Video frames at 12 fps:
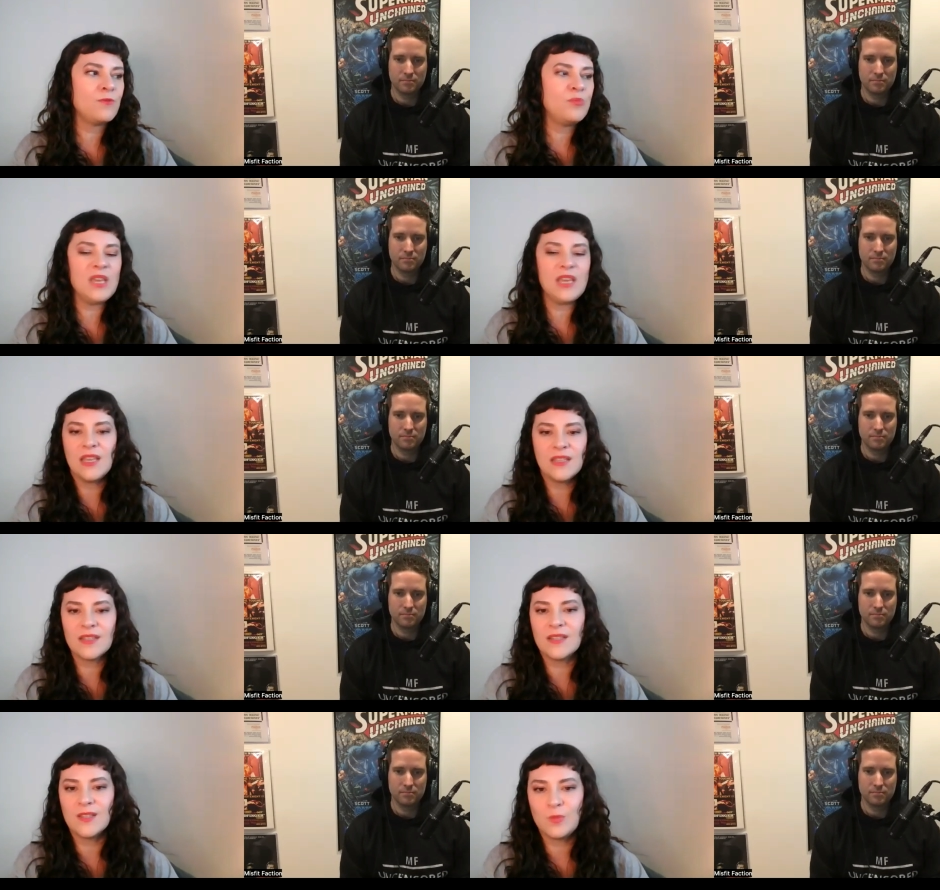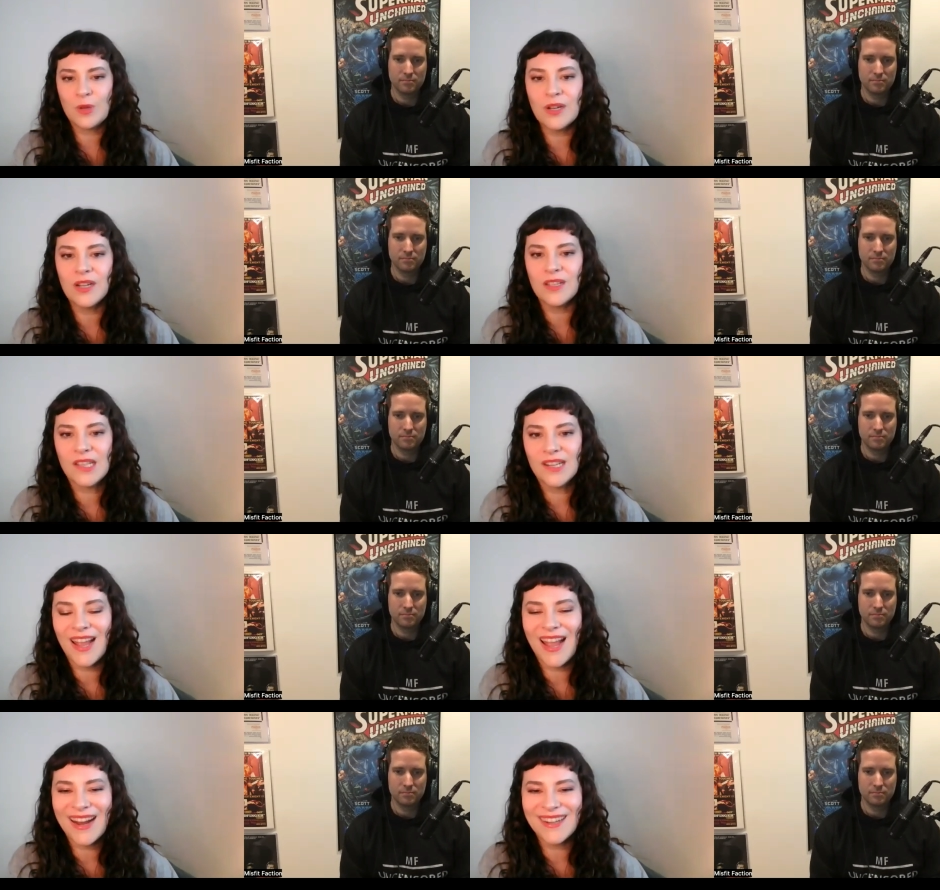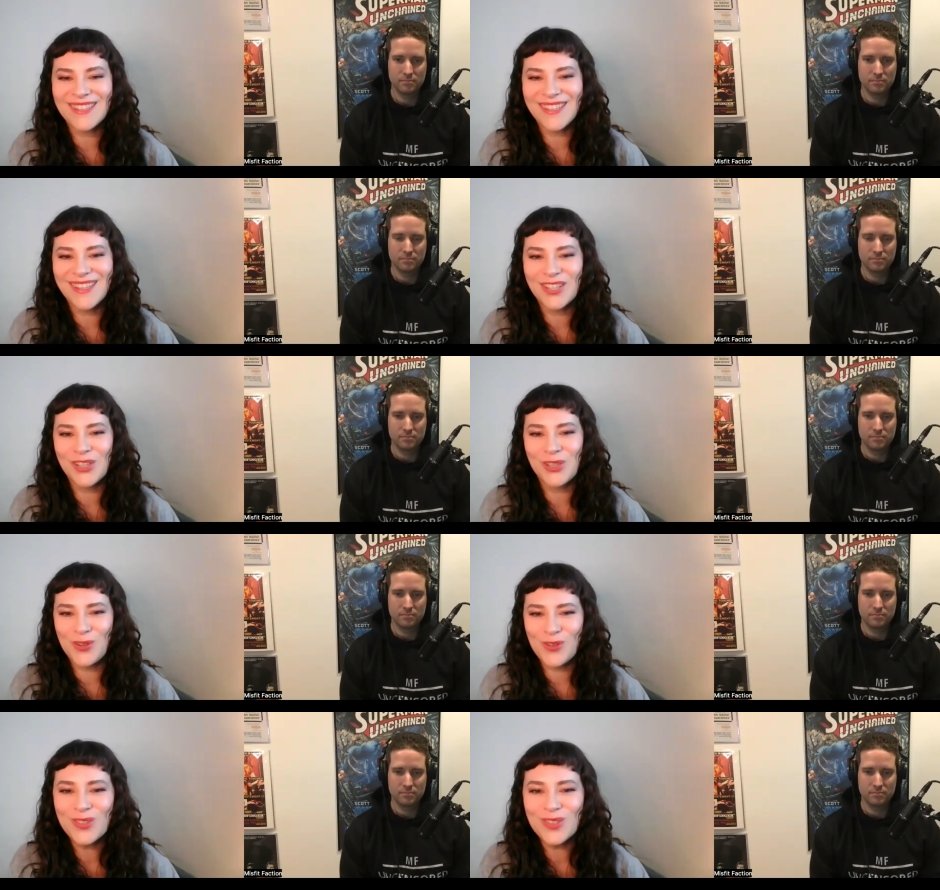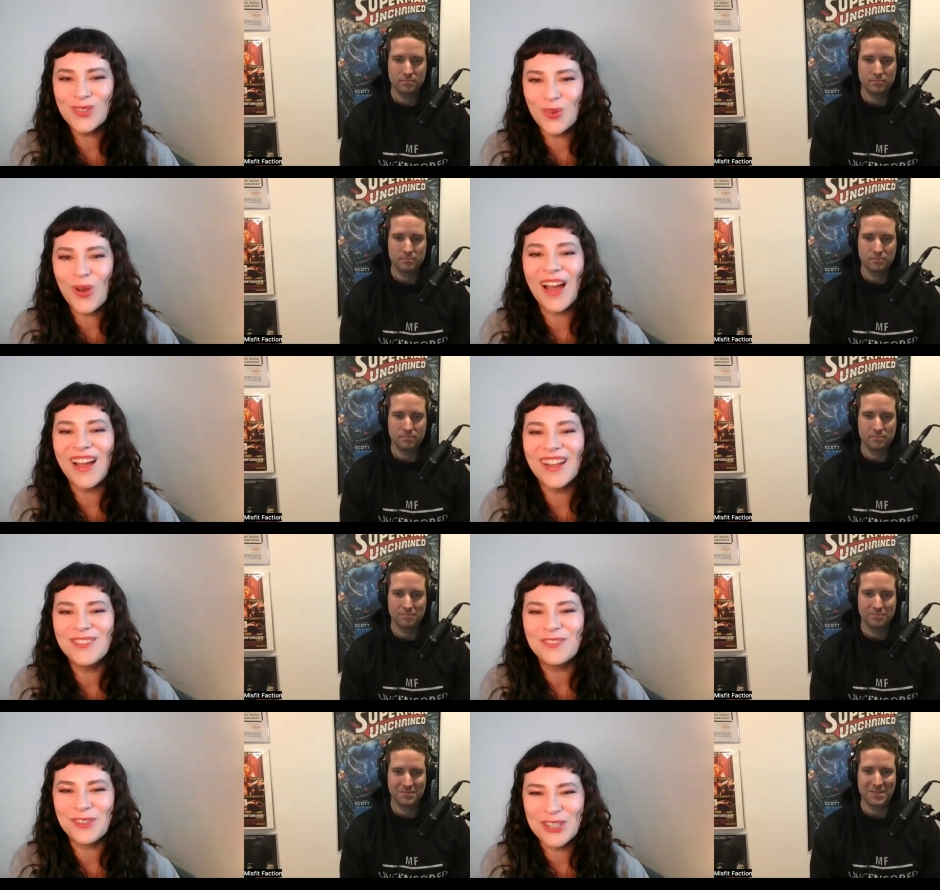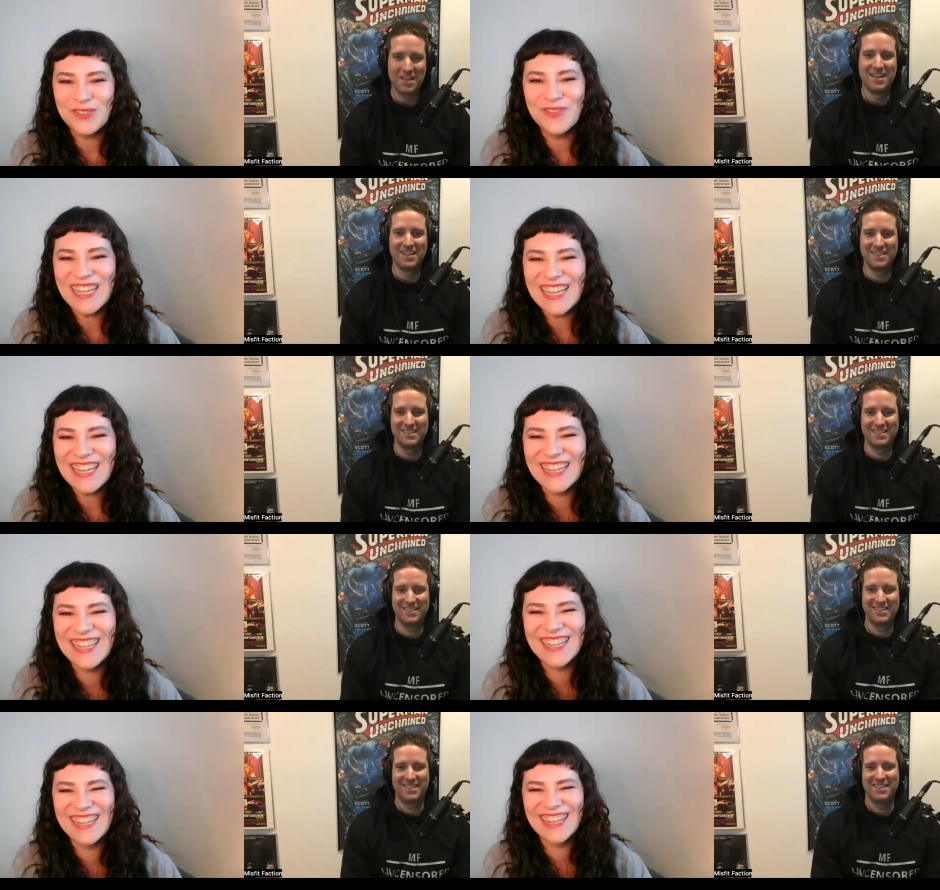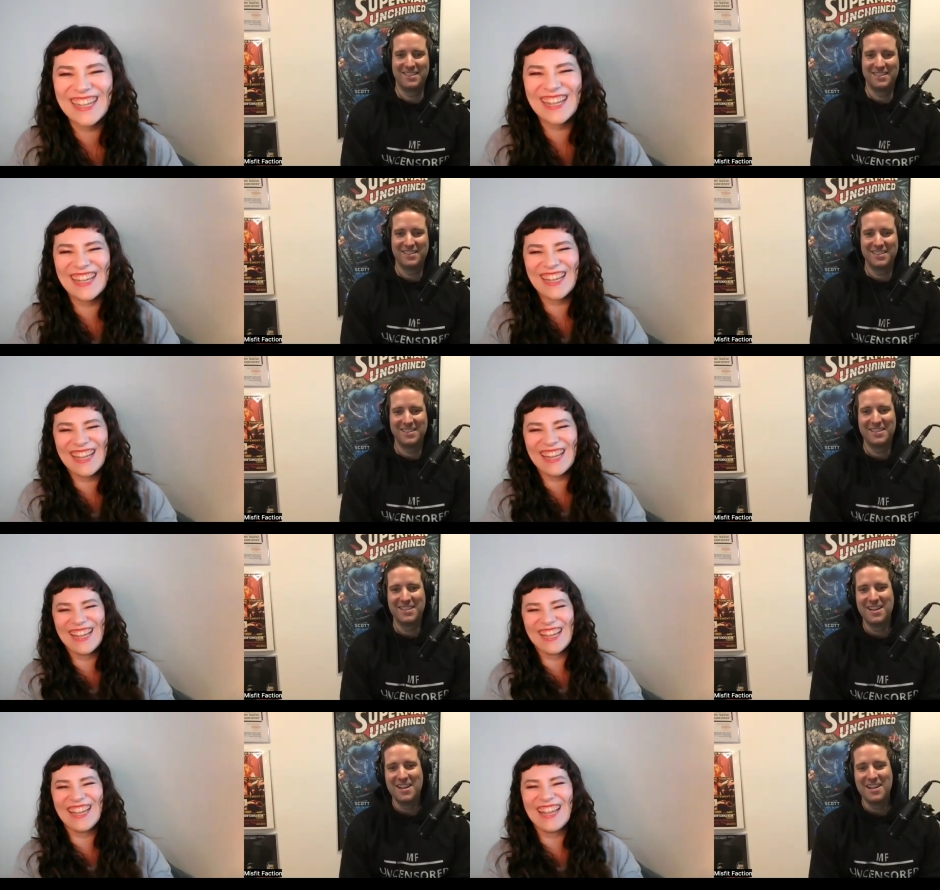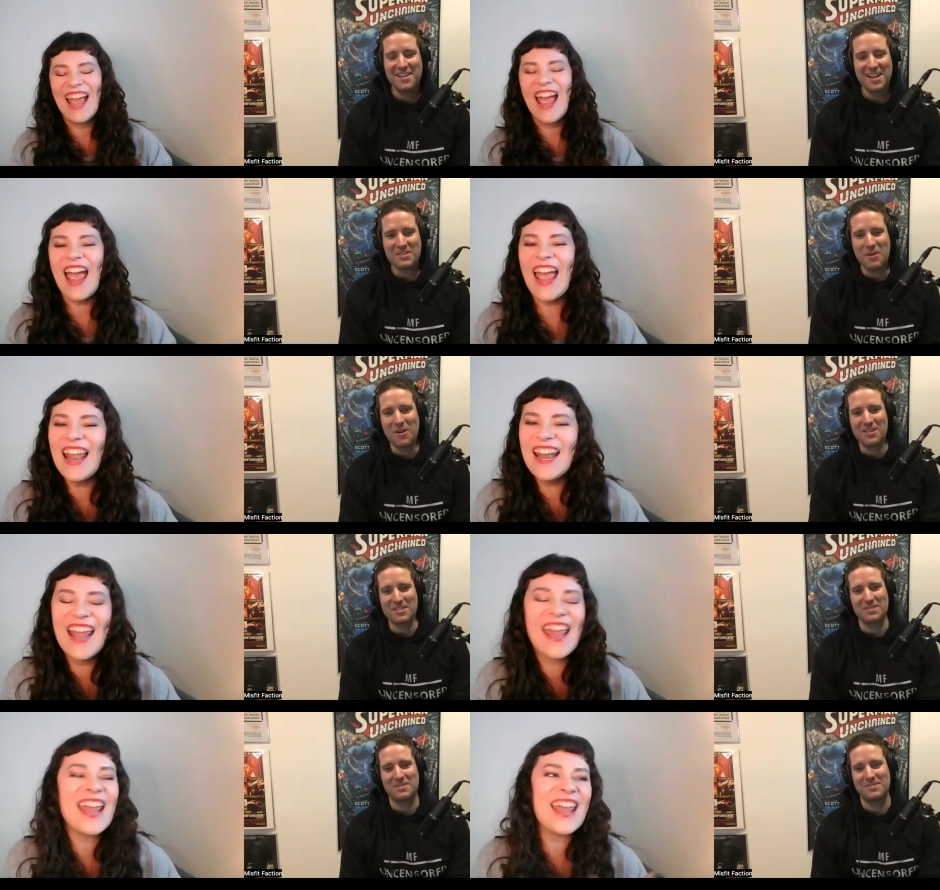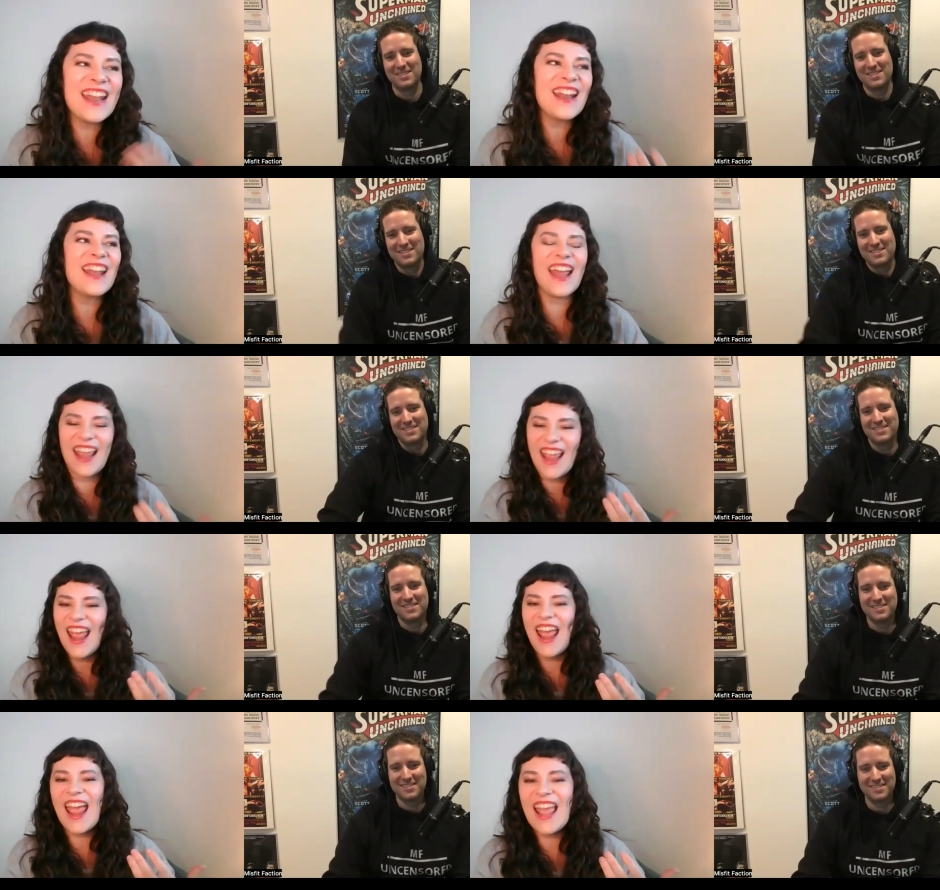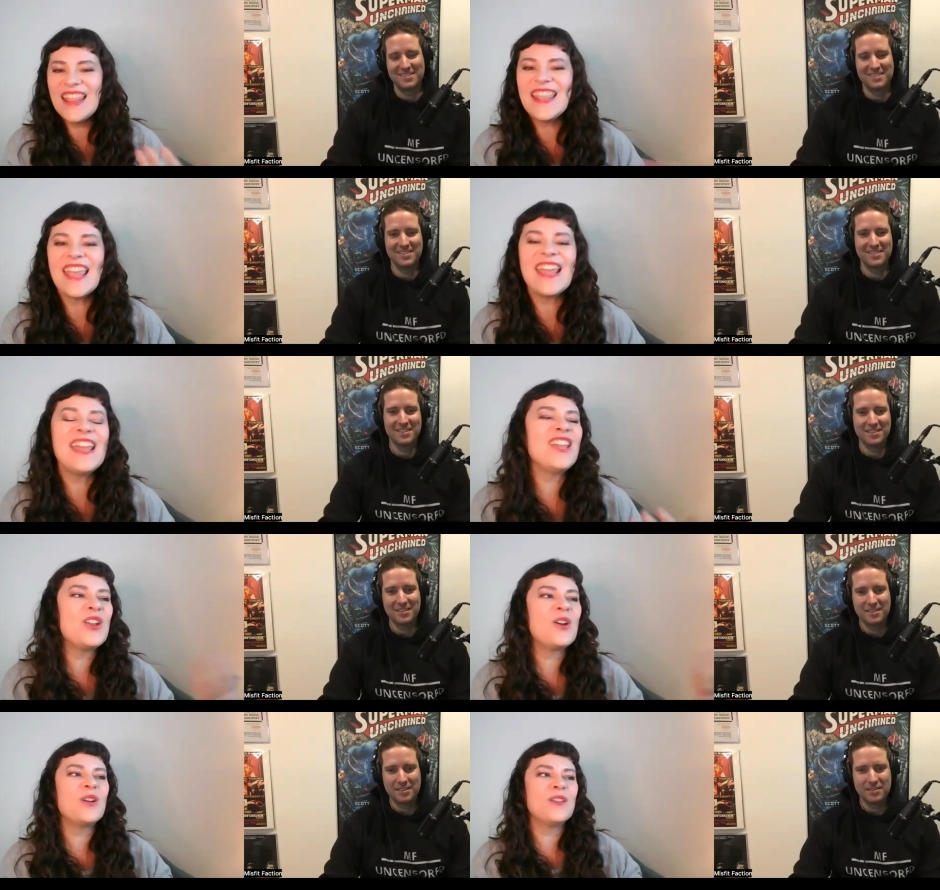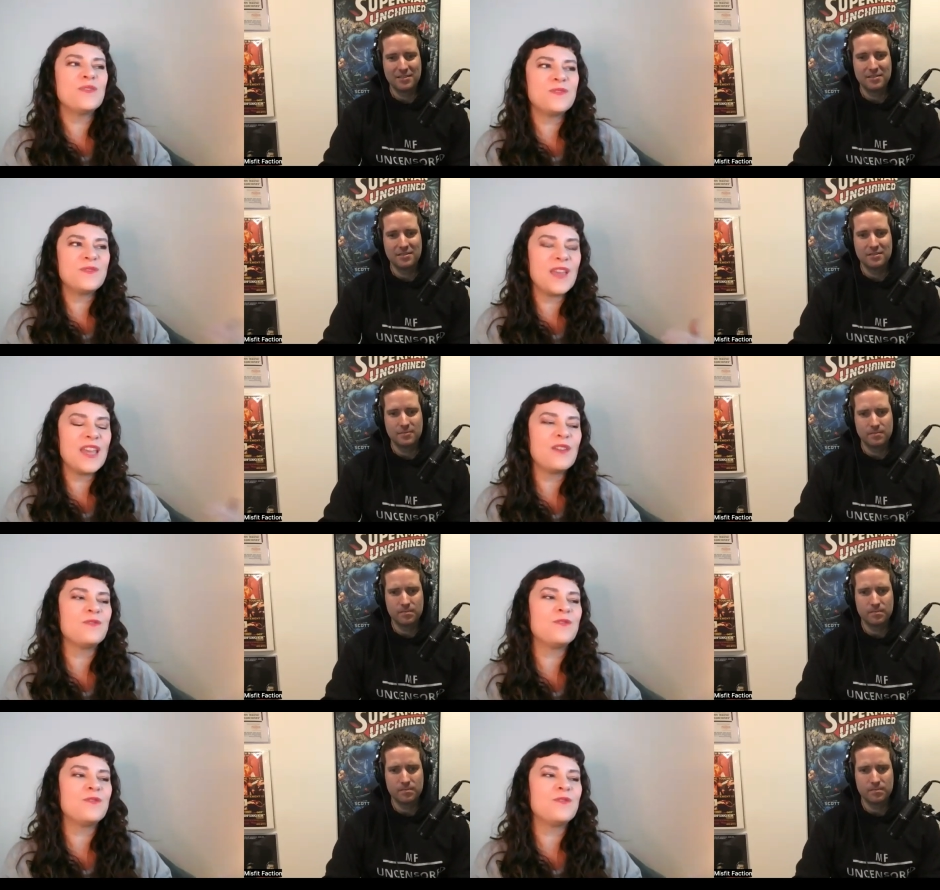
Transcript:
Speaker 1: beings in spirit that act like a goon squad for me. That's
Speaker 2: and, awesome. and
Speaker 1: and they, you know, if if